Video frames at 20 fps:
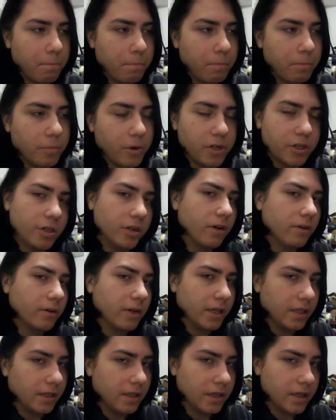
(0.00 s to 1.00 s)
but you
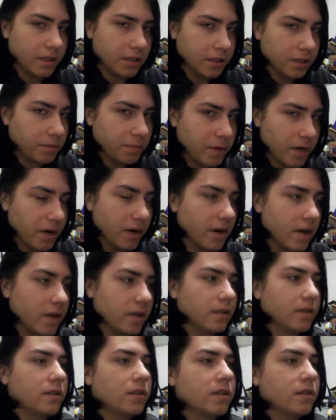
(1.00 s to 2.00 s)
don't get the
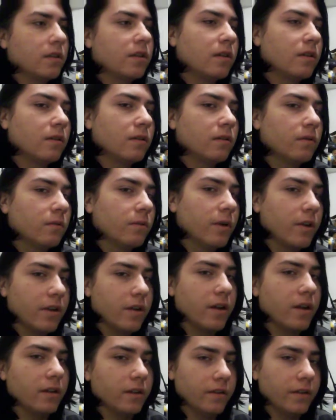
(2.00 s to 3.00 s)
experience with
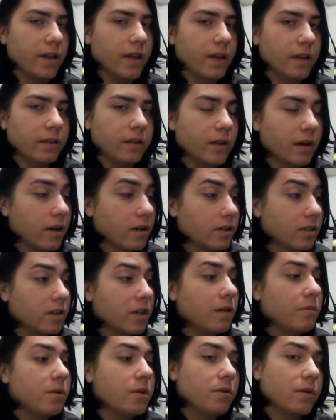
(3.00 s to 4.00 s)
all of that. There are
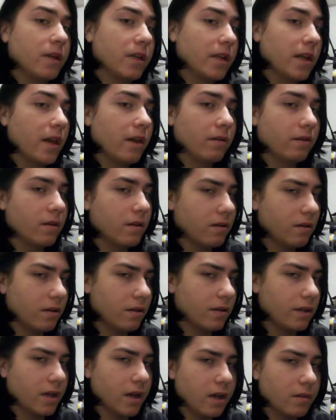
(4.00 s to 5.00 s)
some you can download
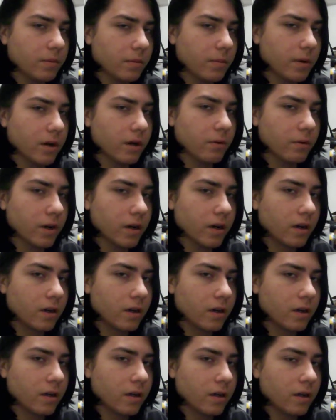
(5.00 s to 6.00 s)
all the album artwork,
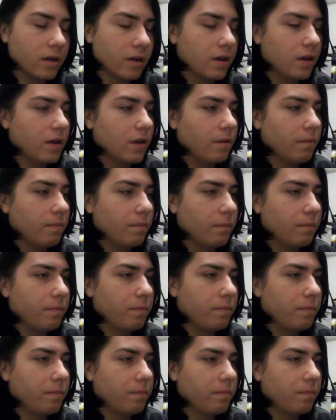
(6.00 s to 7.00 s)

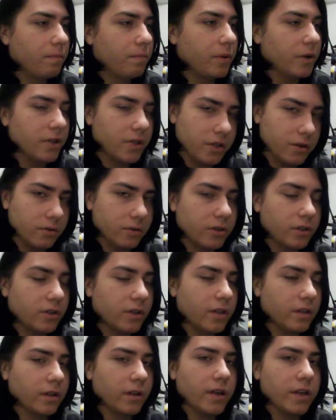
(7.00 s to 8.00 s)
but
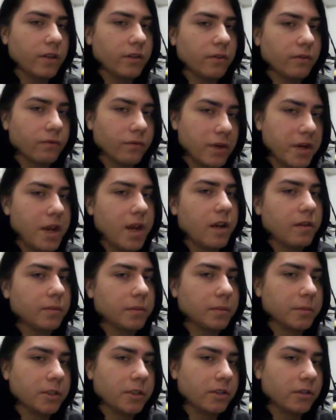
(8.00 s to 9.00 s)
usually they're either free
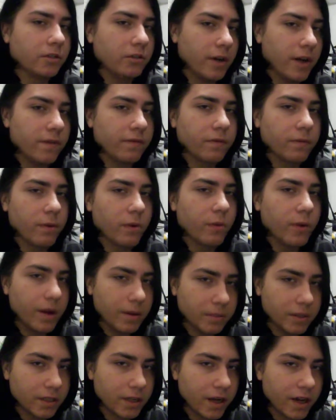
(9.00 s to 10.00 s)
albums straight from a
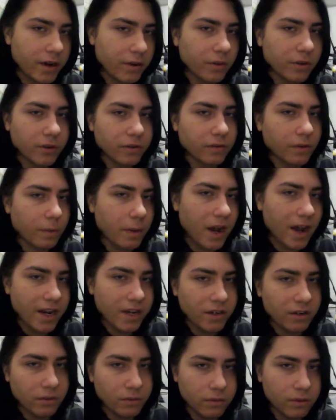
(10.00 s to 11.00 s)
website or they're from
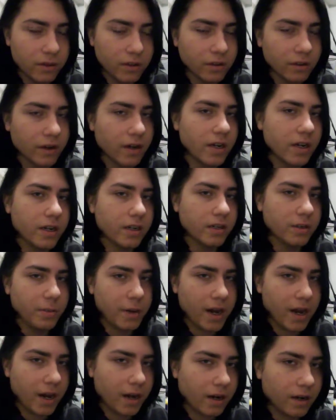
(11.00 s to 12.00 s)
iTunes and they're a
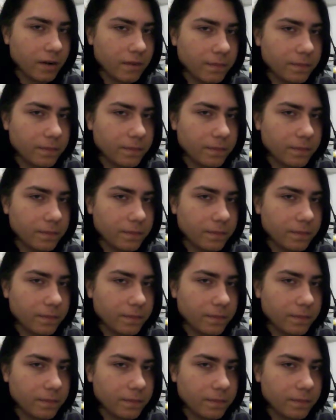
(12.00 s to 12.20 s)
digipack.